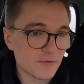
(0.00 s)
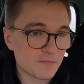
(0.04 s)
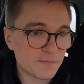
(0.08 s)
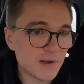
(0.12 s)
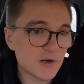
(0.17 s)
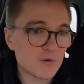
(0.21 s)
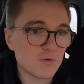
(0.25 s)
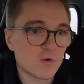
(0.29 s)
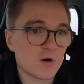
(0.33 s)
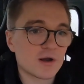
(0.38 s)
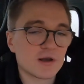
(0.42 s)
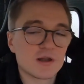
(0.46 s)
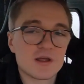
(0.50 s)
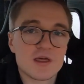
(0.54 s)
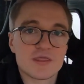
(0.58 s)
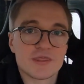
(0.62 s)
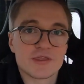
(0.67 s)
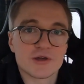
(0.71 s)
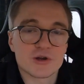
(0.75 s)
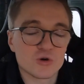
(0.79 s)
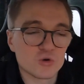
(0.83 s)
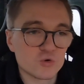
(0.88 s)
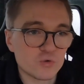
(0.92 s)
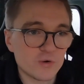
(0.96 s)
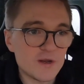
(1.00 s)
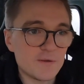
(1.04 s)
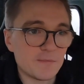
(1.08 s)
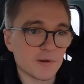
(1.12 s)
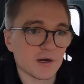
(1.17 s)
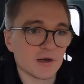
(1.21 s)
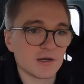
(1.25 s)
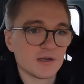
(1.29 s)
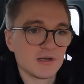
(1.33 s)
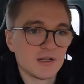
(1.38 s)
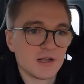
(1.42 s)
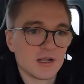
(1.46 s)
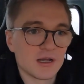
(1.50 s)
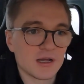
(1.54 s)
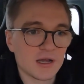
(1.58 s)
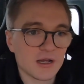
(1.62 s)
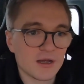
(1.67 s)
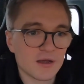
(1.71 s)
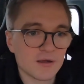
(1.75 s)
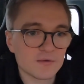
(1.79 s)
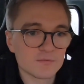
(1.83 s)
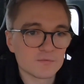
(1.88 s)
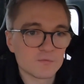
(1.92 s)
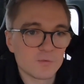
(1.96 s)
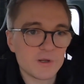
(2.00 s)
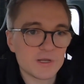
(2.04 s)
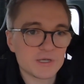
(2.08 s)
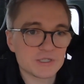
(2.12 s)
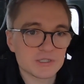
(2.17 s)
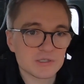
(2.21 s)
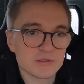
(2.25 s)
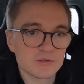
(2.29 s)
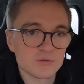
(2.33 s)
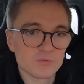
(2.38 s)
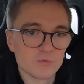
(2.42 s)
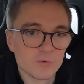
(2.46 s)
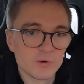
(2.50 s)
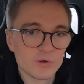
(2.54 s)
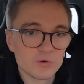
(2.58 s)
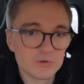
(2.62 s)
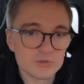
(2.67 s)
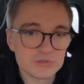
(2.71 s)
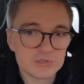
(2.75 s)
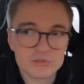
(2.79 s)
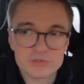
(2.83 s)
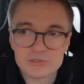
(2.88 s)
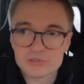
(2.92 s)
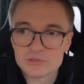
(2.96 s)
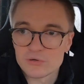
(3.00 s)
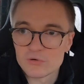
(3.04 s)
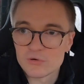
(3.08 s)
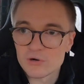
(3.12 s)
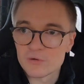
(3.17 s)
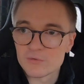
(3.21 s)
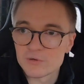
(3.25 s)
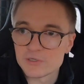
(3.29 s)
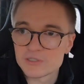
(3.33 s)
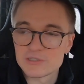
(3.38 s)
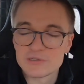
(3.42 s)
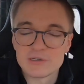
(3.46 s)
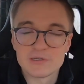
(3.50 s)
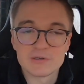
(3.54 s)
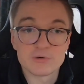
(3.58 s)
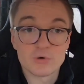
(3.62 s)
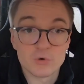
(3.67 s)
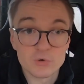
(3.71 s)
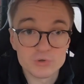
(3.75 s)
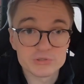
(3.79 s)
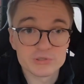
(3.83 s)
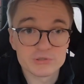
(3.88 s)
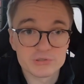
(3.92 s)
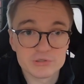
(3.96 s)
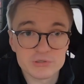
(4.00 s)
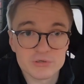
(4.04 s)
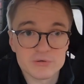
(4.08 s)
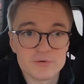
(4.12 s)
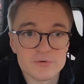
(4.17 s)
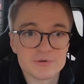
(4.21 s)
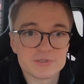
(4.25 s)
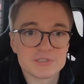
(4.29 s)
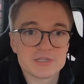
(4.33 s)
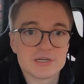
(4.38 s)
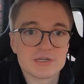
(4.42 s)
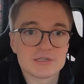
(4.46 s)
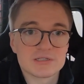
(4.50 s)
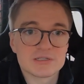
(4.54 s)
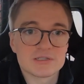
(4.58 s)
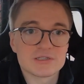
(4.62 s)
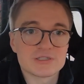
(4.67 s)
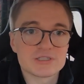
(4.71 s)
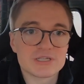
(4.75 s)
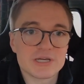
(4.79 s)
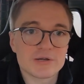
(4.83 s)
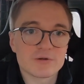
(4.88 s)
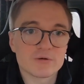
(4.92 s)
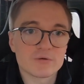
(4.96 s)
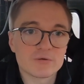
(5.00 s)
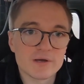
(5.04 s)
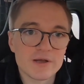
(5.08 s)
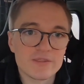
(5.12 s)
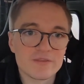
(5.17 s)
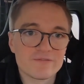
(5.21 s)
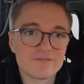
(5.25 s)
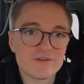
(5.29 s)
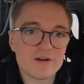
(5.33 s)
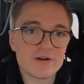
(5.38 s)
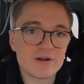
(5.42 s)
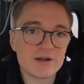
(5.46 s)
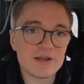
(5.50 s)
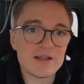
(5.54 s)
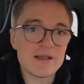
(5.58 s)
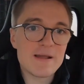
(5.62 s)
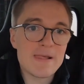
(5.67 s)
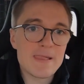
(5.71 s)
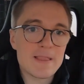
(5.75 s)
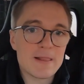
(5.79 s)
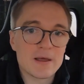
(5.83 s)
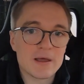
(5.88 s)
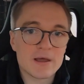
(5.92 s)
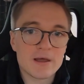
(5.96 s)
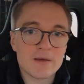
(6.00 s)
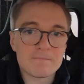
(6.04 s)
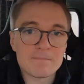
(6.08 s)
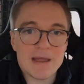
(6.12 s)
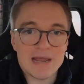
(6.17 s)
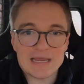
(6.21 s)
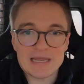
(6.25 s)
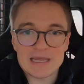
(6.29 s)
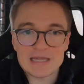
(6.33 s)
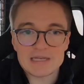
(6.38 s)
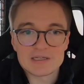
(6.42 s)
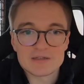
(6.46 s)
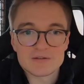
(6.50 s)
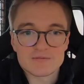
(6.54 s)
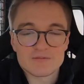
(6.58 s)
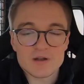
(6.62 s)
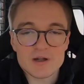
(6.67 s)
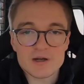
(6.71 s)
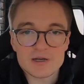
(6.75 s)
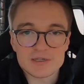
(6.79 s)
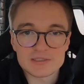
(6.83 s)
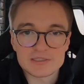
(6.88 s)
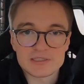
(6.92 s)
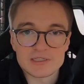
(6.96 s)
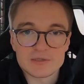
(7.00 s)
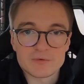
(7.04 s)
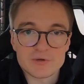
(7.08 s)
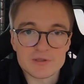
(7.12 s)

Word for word: the big one, the Creeper, uh, which we also saw a also saw a return to the channel at the very uh, back end of last year,